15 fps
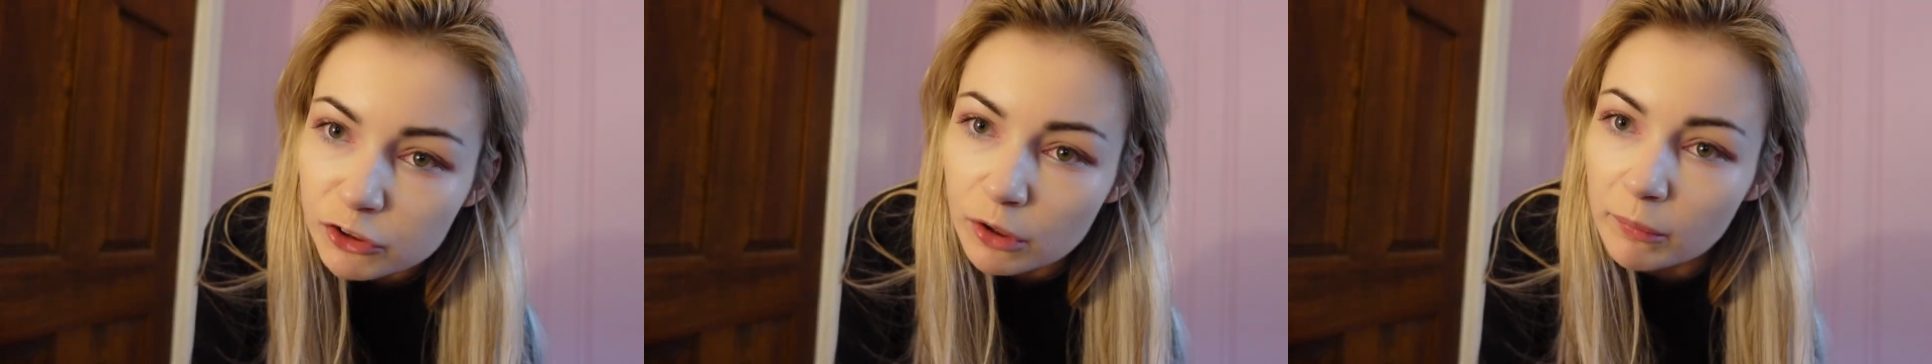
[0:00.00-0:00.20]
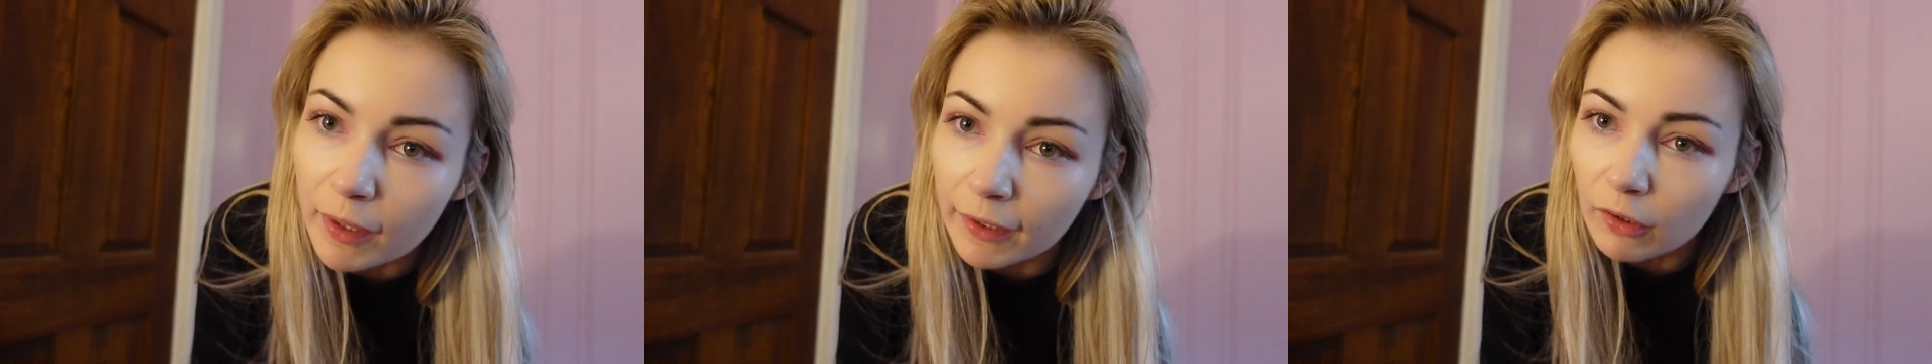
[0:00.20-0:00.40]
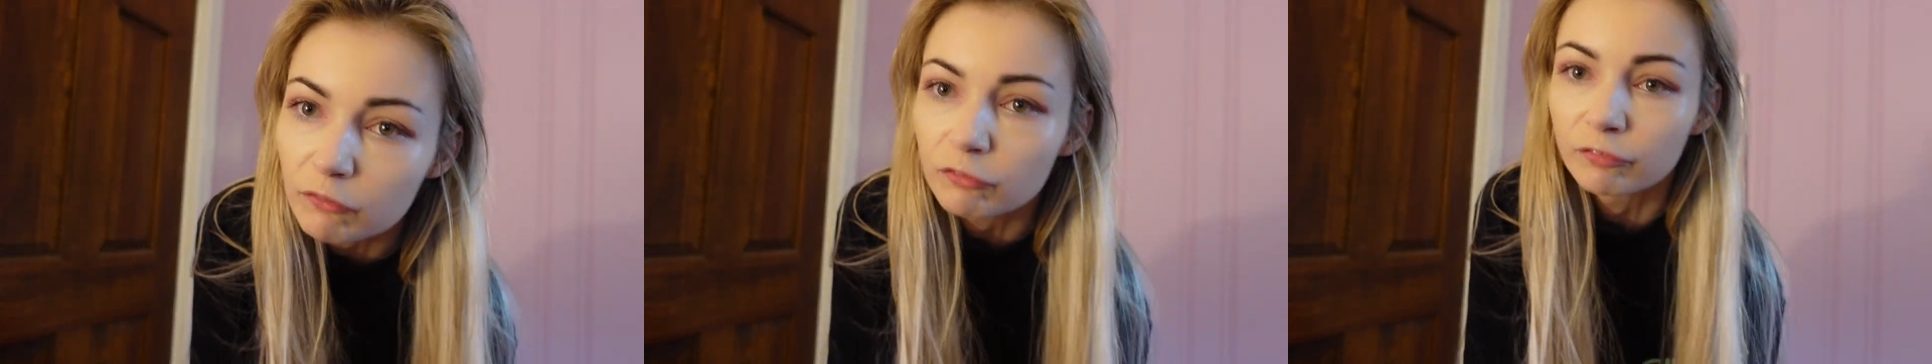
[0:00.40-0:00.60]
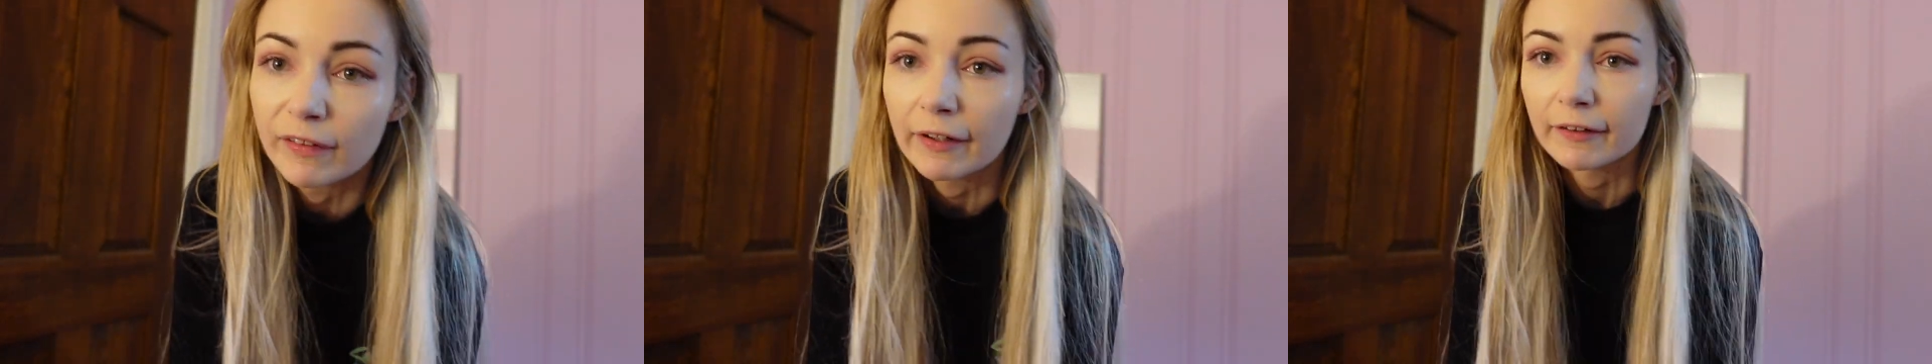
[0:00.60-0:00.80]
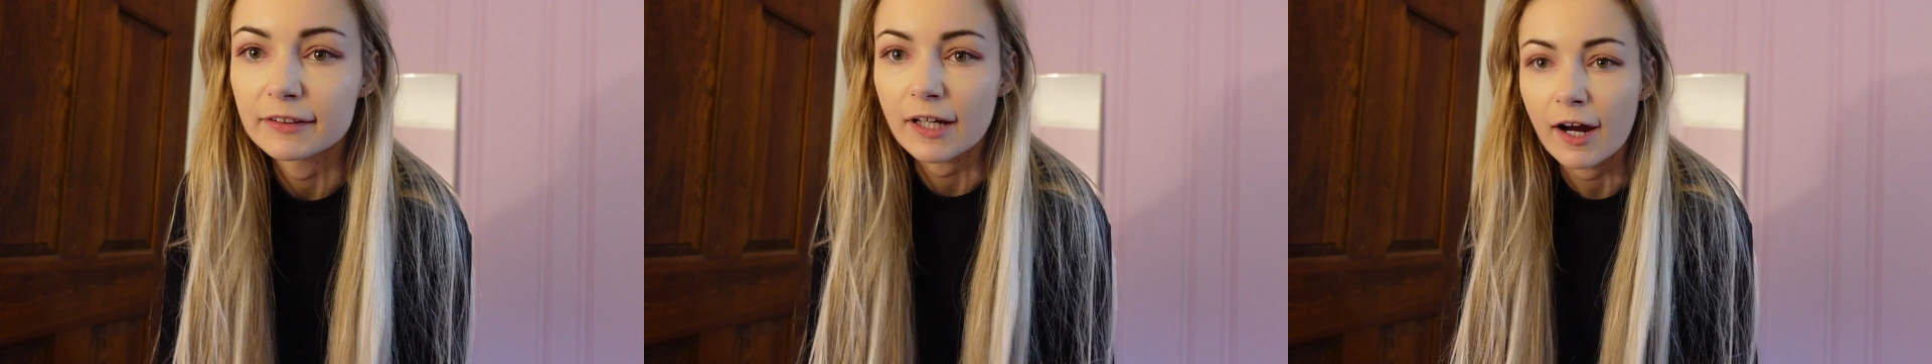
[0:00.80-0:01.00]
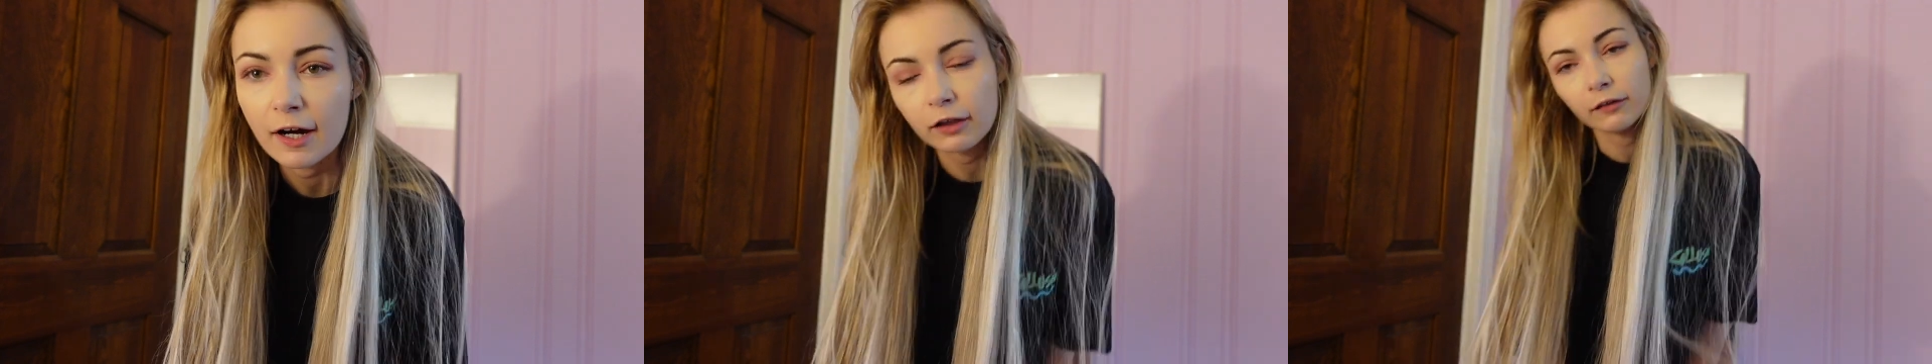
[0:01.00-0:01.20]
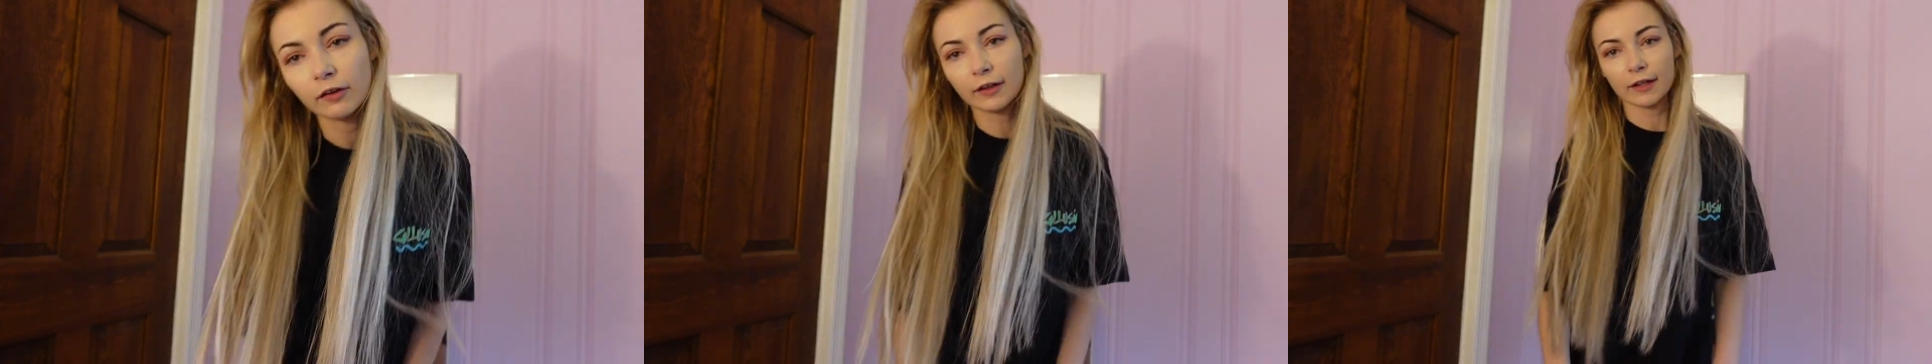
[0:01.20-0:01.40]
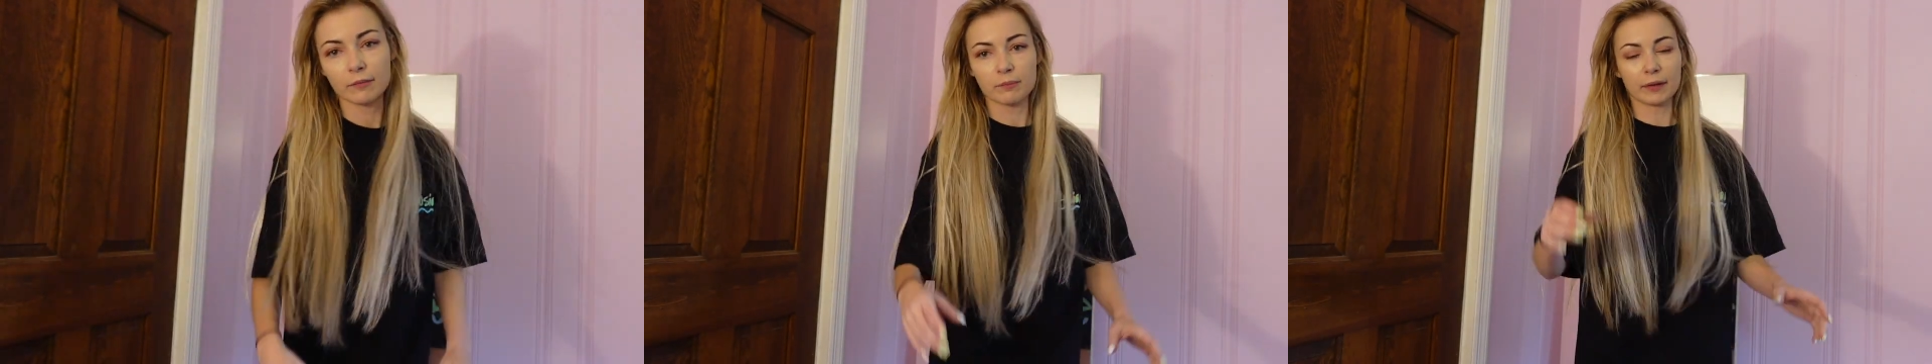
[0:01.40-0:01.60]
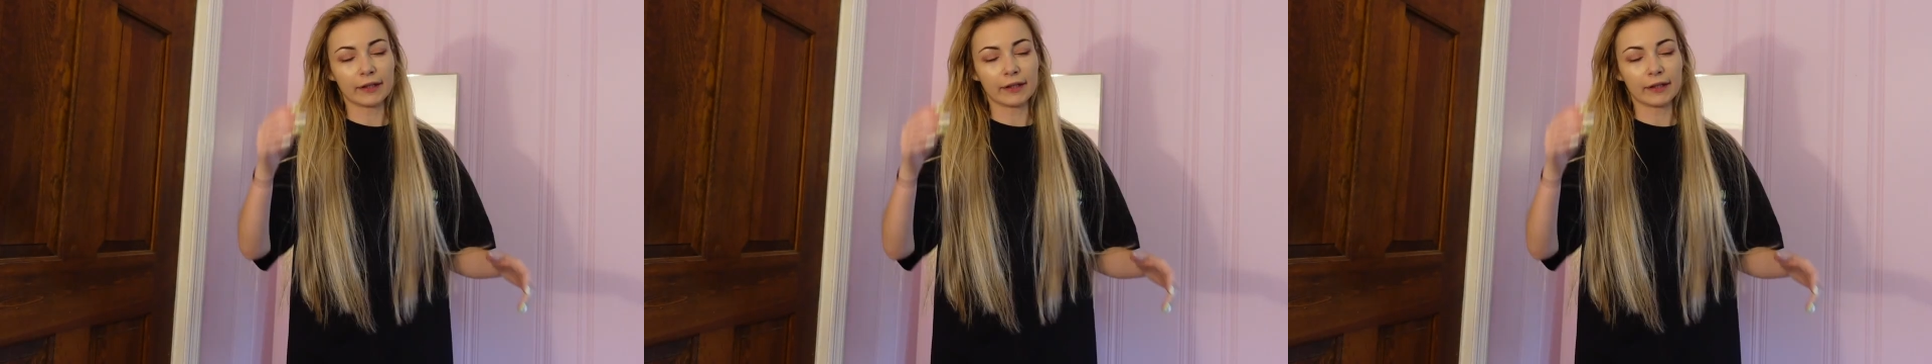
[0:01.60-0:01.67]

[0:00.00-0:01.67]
so I'm like very tired looking,